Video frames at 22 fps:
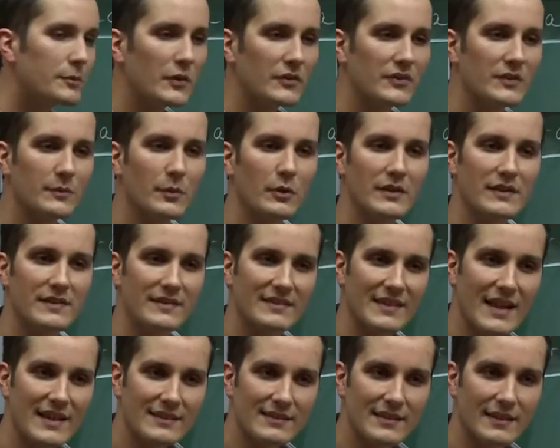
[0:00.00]
possible in
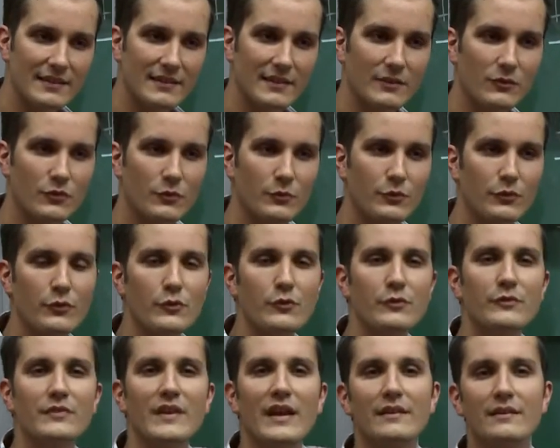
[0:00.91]
that setting to
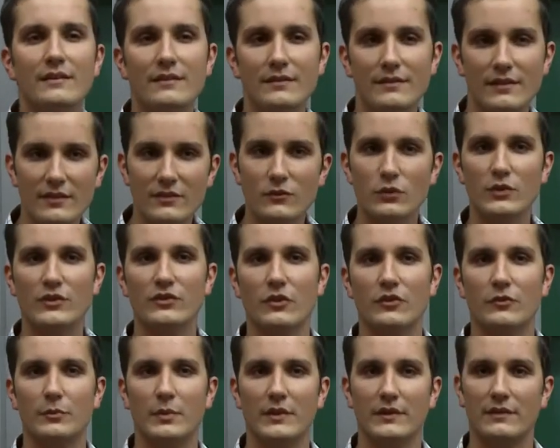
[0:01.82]
prove that this
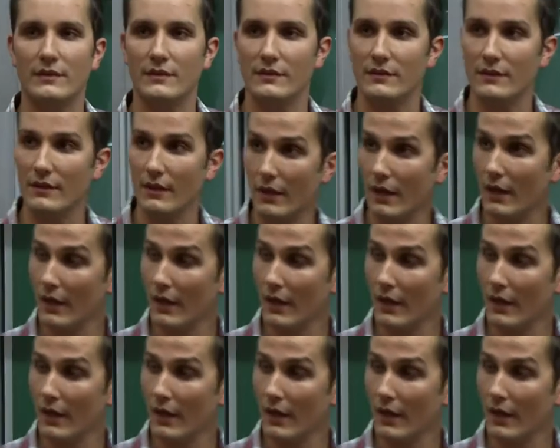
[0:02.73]
twistor space is